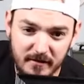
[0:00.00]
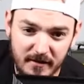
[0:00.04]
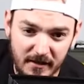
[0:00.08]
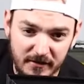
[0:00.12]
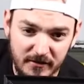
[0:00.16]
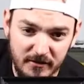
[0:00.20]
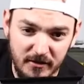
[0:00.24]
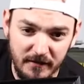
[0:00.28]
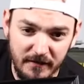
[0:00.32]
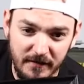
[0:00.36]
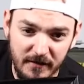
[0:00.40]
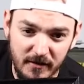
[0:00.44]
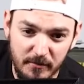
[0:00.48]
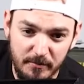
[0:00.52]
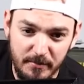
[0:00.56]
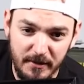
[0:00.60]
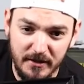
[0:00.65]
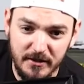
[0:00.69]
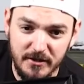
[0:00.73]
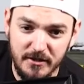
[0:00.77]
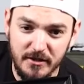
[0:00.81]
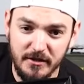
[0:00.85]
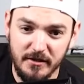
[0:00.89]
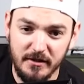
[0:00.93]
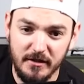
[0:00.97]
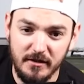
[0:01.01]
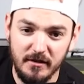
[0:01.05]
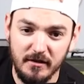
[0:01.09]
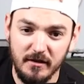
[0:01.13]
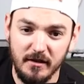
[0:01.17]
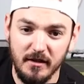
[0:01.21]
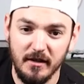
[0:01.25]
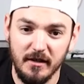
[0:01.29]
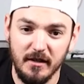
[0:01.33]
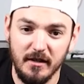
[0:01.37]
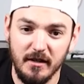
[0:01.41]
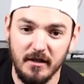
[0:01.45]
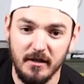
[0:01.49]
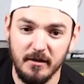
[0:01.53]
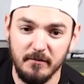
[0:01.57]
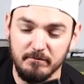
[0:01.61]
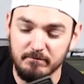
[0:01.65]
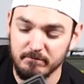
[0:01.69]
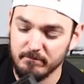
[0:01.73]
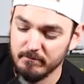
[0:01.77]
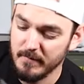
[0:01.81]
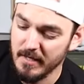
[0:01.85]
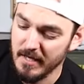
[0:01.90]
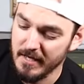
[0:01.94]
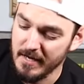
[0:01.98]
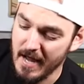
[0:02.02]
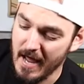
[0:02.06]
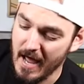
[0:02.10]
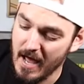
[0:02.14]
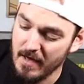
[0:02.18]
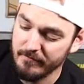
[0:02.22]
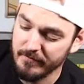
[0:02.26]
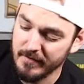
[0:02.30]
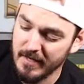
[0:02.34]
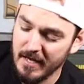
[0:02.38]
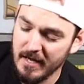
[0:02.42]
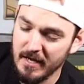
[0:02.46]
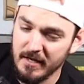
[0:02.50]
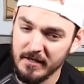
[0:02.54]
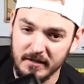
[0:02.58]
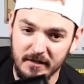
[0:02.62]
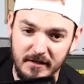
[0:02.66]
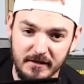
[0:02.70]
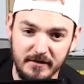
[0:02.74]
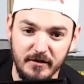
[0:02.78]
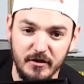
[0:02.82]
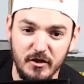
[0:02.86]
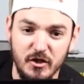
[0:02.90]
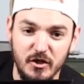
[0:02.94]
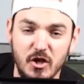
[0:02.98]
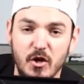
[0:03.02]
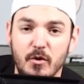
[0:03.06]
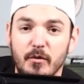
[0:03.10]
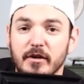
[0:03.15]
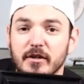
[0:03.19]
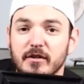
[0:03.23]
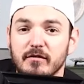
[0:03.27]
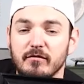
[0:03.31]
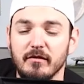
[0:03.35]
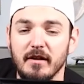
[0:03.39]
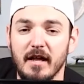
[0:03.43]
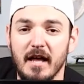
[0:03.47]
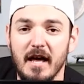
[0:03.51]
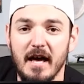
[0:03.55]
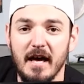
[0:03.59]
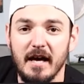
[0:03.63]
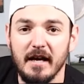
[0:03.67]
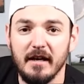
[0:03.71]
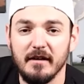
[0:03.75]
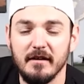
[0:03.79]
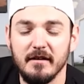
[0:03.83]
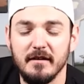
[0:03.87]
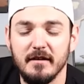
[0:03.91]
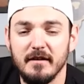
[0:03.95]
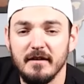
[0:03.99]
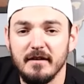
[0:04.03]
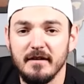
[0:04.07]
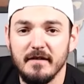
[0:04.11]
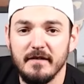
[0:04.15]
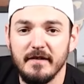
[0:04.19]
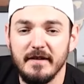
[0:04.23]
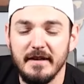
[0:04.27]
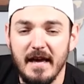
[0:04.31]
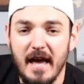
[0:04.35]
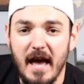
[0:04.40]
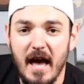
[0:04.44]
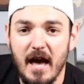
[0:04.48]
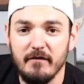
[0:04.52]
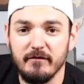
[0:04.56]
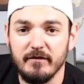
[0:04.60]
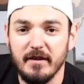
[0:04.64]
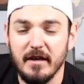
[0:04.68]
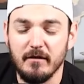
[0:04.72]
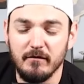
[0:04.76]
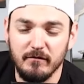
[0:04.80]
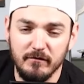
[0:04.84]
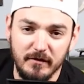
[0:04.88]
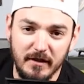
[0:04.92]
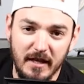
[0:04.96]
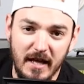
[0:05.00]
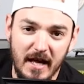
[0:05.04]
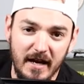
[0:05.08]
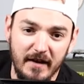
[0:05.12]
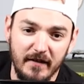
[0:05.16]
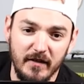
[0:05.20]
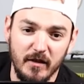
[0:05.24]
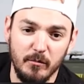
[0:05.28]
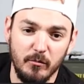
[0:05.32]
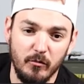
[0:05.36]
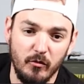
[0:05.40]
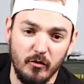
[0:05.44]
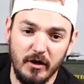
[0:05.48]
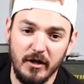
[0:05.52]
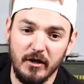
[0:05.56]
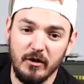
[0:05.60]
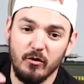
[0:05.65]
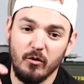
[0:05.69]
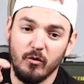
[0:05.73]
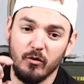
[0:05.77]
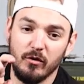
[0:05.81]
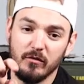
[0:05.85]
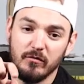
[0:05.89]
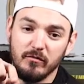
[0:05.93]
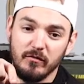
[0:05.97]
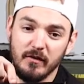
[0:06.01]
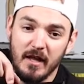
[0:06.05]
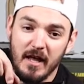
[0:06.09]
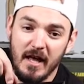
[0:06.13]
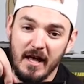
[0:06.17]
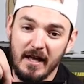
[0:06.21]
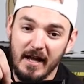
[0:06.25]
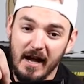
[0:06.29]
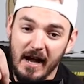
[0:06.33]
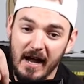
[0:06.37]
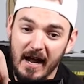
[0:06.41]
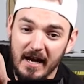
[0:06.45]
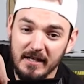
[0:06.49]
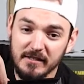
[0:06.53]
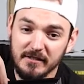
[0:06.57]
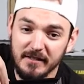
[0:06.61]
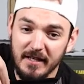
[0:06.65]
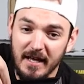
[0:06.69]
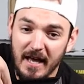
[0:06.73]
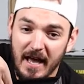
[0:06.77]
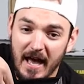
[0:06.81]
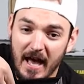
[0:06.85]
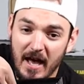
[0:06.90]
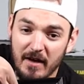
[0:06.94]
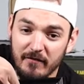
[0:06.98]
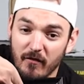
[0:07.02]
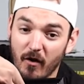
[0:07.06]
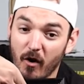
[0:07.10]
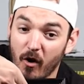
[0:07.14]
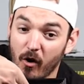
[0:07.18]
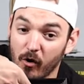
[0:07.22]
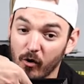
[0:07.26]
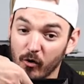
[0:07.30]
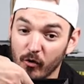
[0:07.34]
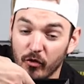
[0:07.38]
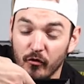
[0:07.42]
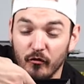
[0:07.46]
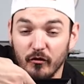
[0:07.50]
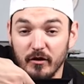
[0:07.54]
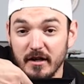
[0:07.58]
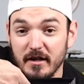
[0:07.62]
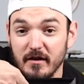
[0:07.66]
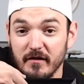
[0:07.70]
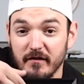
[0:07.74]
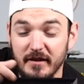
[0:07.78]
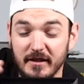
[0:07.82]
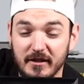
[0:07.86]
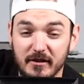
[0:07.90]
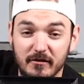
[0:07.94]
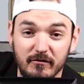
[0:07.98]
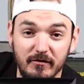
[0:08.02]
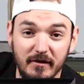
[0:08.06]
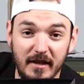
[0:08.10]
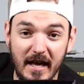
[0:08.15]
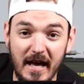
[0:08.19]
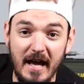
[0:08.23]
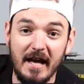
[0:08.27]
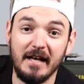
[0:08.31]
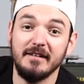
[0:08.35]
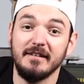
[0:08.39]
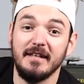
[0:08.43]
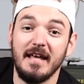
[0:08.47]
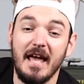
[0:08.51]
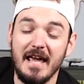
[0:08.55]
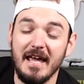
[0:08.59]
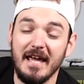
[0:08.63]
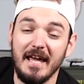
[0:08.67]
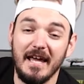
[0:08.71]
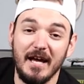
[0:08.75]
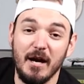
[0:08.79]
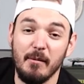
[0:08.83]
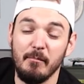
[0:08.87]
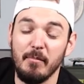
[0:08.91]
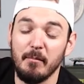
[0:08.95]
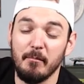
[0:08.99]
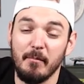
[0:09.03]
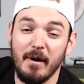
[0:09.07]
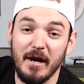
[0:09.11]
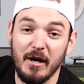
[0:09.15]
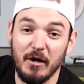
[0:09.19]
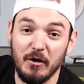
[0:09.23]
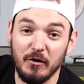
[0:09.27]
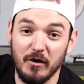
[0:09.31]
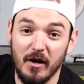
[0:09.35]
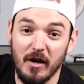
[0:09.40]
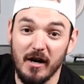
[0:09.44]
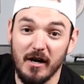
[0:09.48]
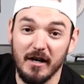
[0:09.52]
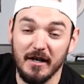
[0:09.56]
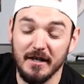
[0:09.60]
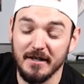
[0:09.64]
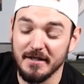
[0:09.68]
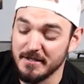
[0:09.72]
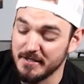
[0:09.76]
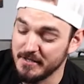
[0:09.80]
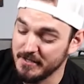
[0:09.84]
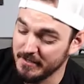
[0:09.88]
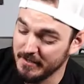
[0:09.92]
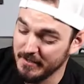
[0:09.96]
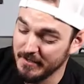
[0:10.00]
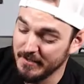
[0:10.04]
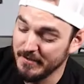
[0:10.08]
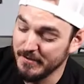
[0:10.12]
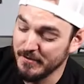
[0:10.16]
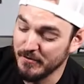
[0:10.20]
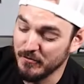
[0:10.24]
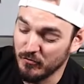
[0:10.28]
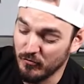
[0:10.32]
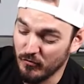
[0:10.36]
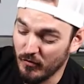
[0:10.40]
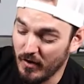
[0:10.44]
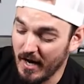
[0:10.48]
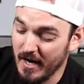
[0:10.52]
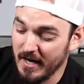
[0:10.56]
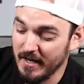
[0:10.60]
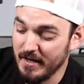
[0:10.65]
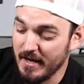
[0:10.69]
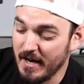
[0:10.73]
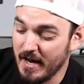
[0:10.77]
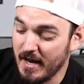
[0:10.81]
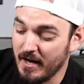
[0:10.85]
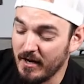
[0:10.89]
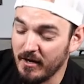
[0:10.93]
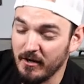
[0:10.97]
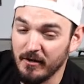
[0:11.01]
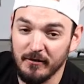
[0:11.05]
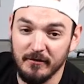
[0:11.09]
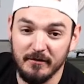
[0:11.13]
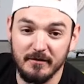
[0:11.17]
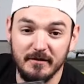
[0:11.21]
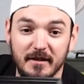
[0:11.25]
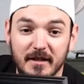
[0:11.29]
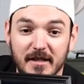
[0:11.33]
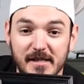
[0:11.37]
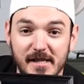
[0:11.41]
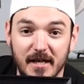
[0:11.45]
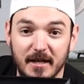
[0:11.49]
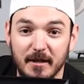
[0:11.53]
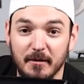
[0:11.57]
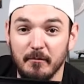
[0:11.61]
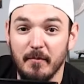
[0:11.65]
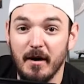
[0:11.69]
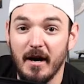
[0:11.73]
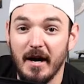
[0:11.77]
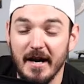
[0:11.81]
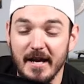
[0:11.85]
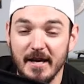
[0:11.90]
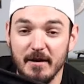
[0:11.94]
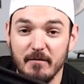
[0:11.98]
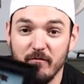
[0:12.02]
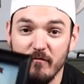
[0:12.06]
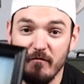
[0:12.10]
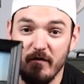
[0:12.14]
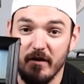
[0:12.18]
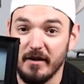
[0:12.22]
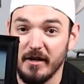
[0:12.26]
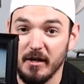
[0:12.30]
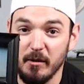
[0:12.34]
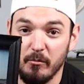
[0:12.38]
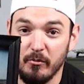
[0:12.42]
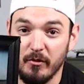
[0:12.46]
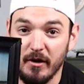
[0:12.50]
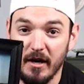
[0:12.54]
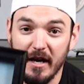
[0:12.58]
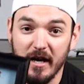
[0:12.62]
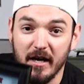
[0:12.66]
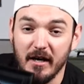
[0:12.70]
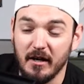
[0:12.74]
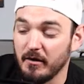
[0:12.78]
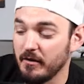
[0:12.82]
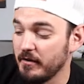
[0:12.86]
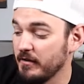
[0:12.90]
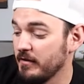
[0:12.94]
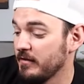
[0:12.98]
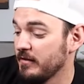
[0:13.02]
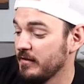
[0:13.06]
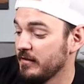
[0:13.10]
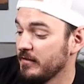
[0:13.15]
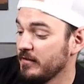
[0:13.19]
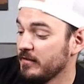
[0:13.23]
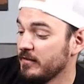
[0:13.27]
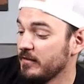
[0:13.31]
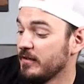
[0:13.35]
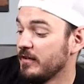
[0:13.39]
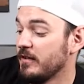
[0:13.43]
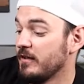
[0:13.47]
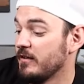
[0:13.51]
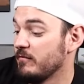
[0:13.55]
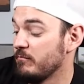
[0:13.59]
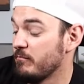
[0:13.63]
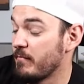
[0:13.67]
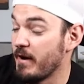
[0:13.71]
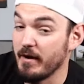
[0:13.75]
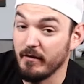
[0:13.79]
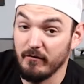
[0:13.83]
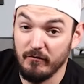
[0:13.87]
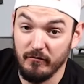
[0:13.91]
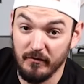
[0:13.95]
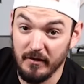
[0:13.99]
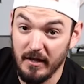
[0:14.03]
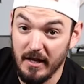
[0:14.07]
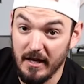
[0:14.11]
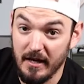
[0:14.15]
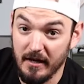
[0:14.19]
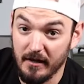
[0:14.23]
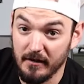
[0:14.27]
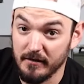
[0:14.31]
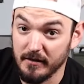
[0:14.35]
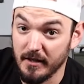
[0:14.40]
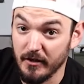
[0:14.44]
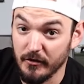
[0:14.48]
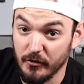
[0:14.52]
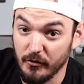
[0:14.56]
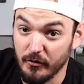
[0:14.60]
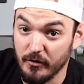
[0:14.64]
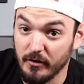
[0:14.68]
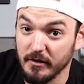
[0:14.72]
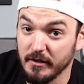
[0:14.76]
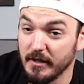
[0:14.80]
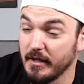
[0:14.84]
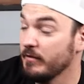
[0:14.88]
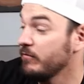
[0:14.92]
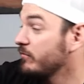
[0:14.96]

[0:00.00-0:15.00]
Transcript: I took this picture um, in Afghan. It's the U.S. flag, the Afghan flag, and the Marine Corps flag. I actually have all three of these flags hanging up in my garage right now. Um, I am very proud of my flags. I still collect